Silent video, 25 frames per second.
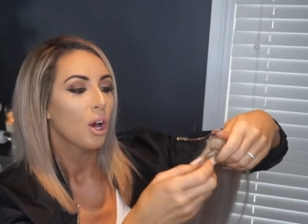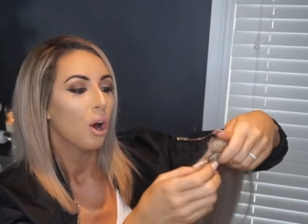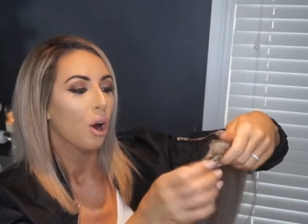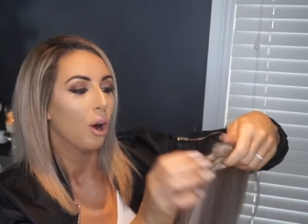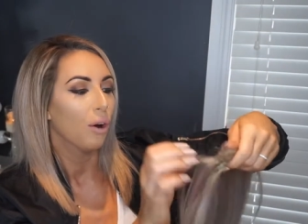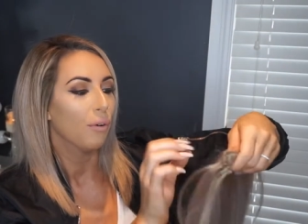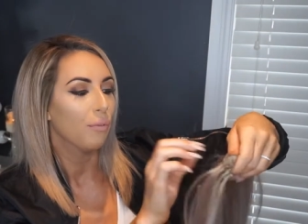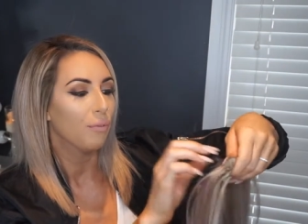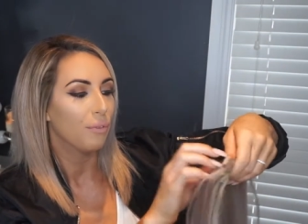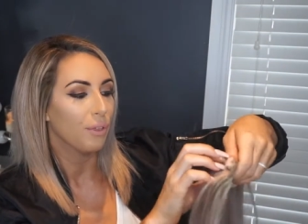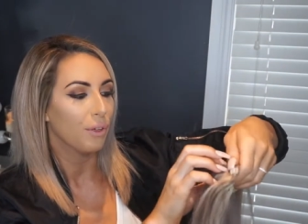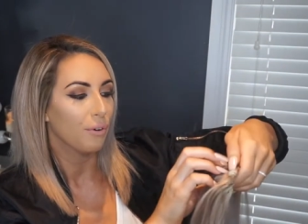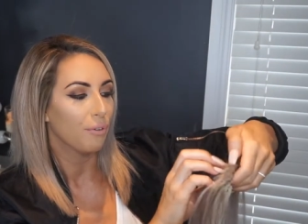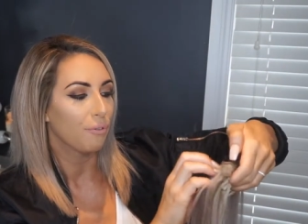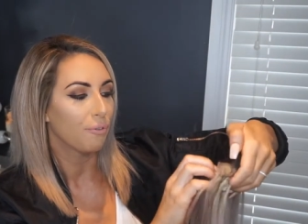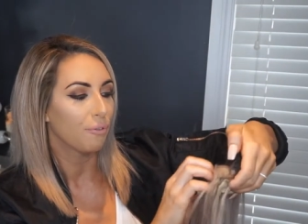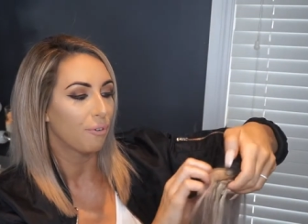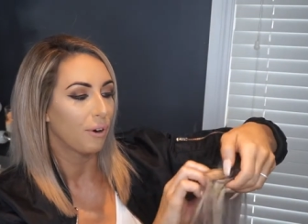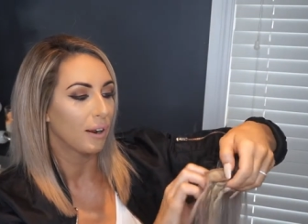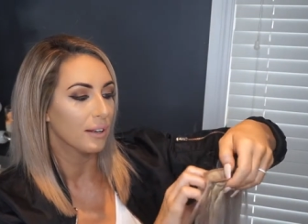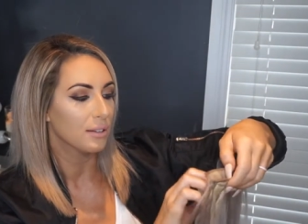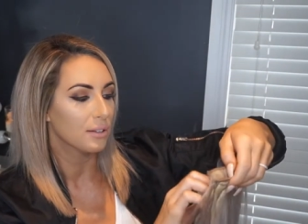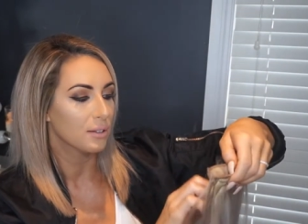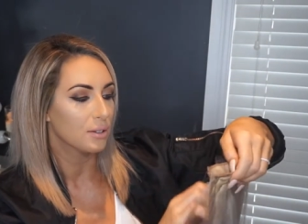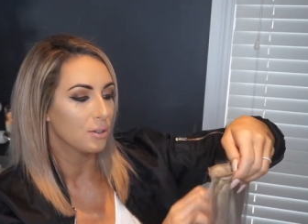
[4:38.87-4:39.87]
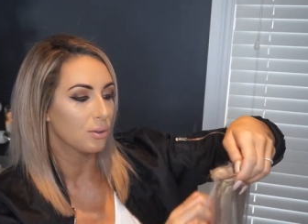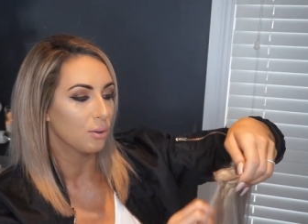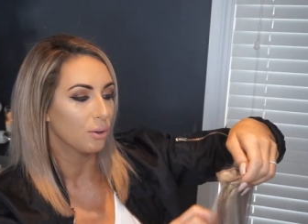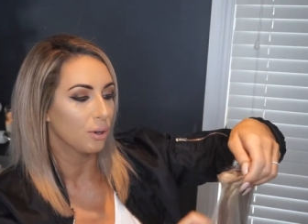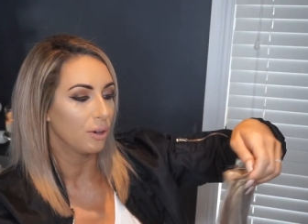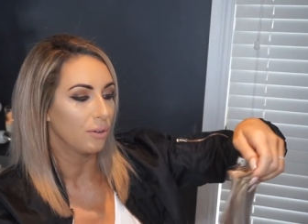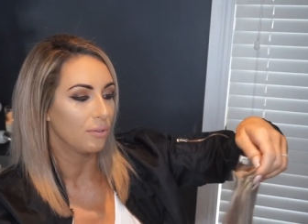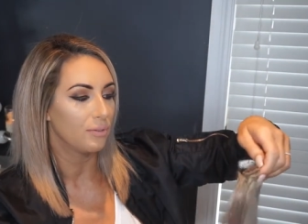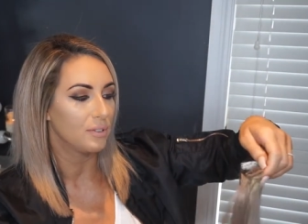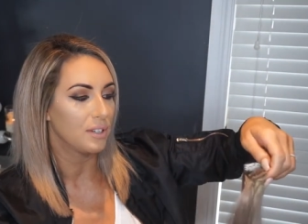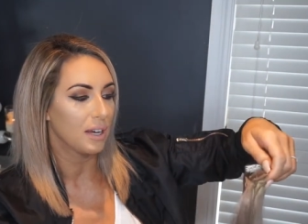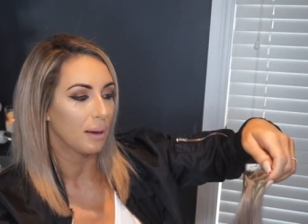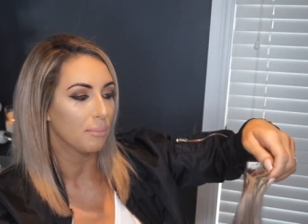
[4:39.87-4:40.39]
of the front sort
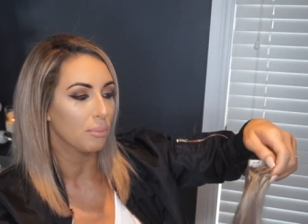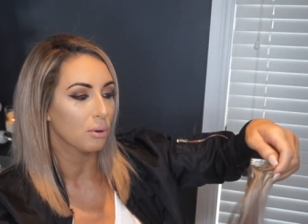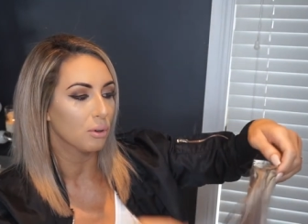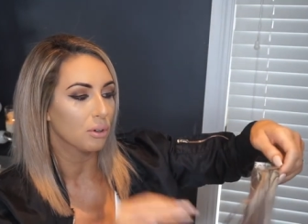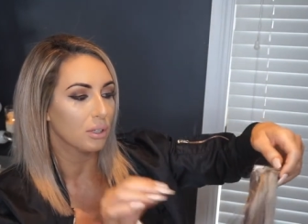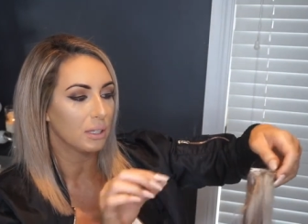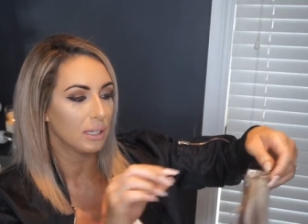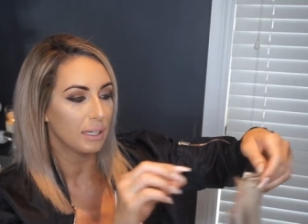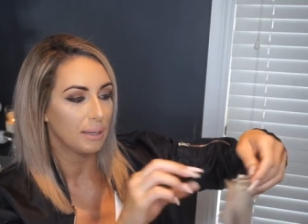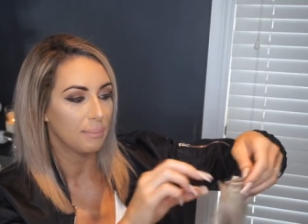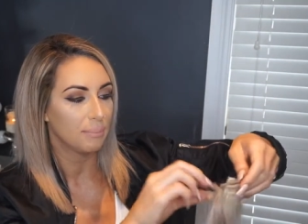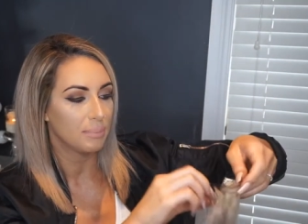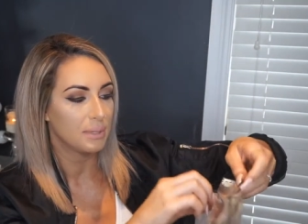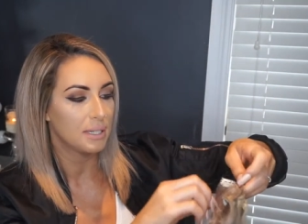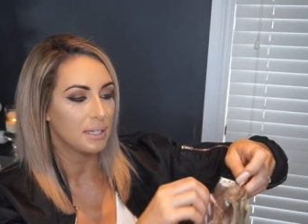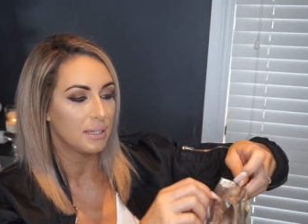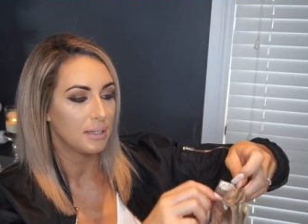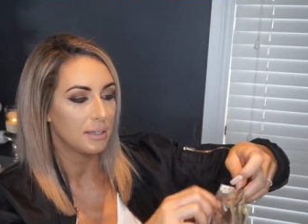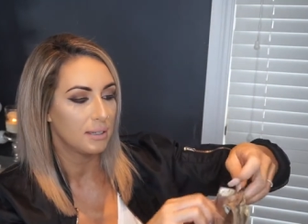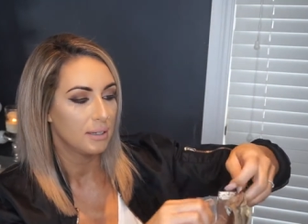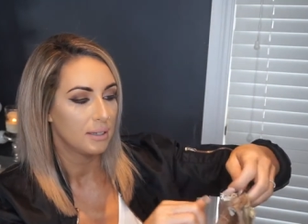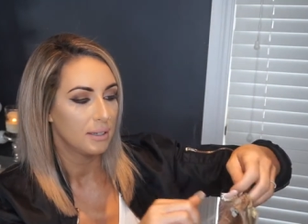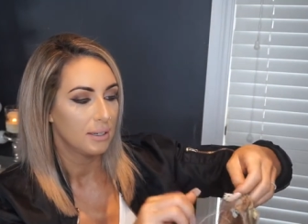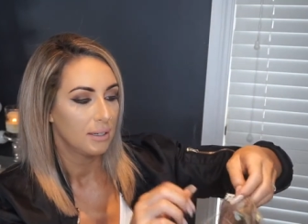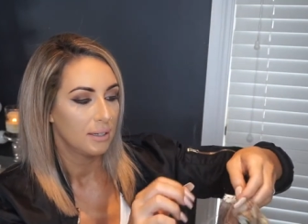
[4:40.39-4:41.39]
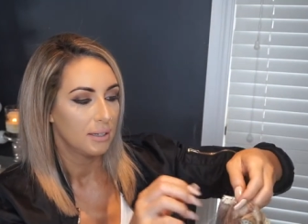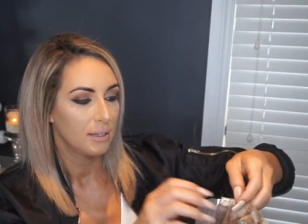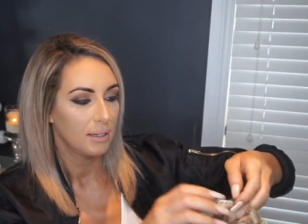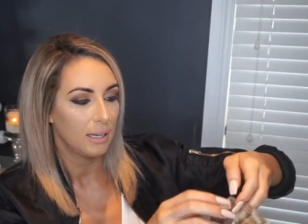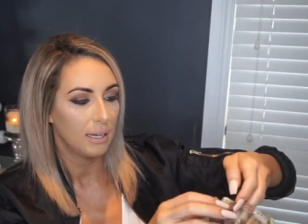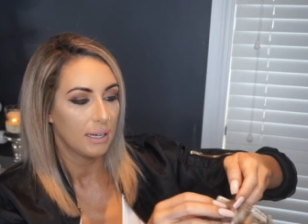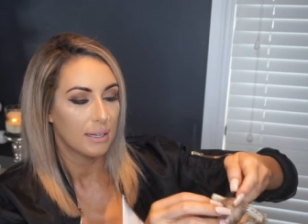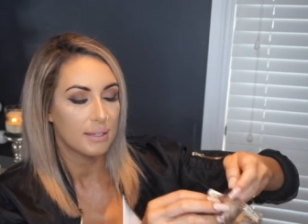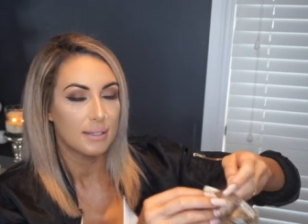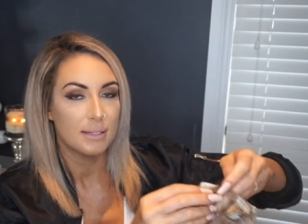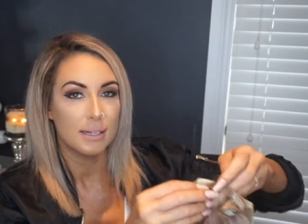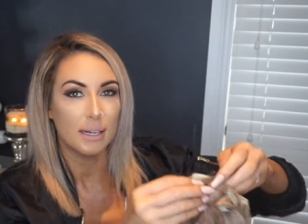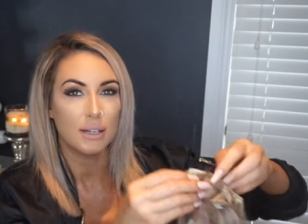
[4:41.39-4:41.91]
of double clipped
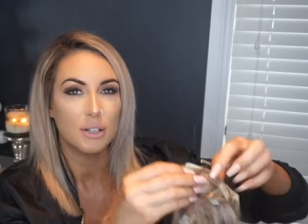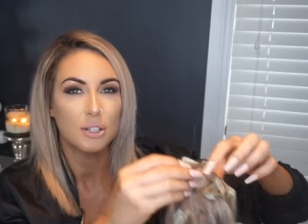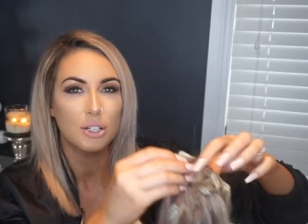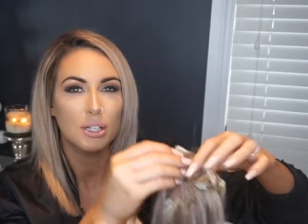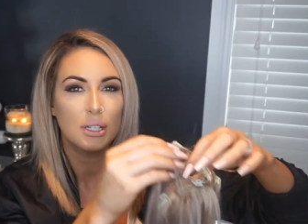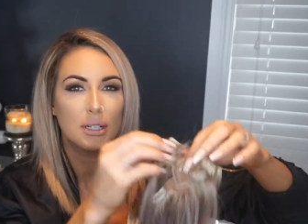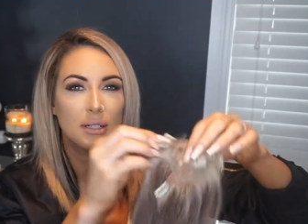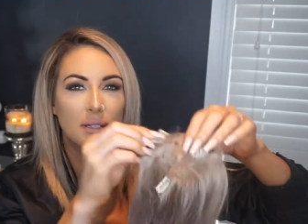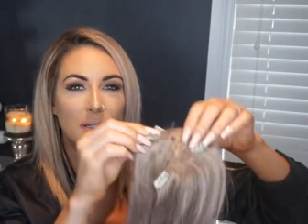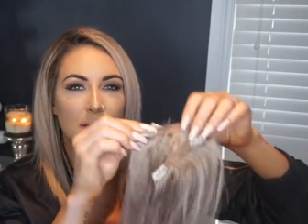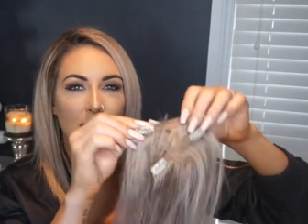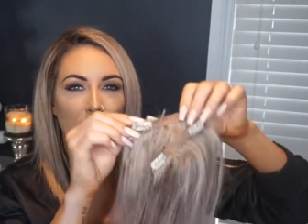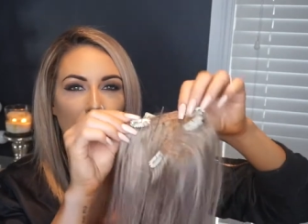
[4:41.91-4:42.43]
extensions.